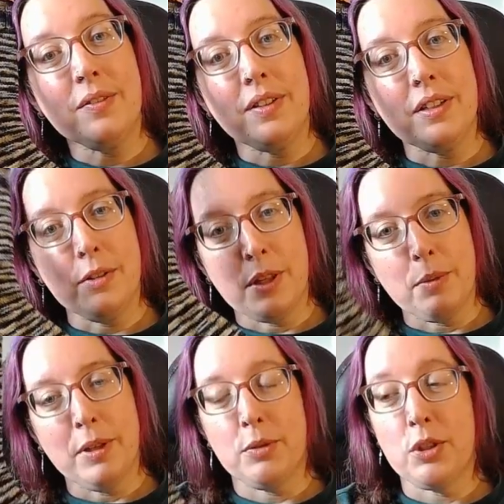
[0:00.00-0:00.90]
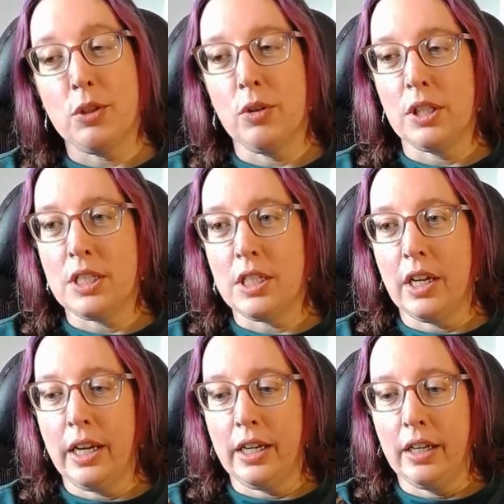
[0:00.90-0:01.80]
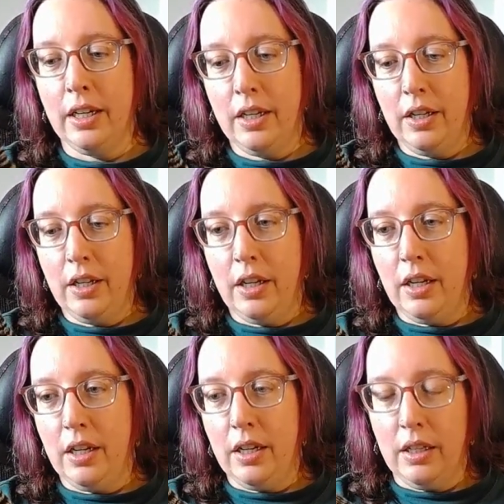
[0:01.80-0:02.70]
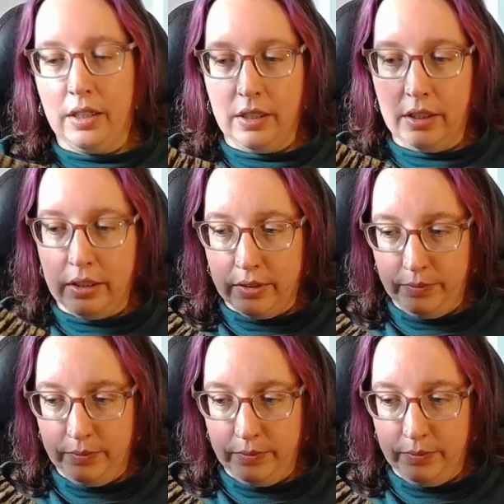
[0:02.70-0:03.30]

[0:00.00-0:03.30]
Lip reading: Another one of us no longer dying. Sorry,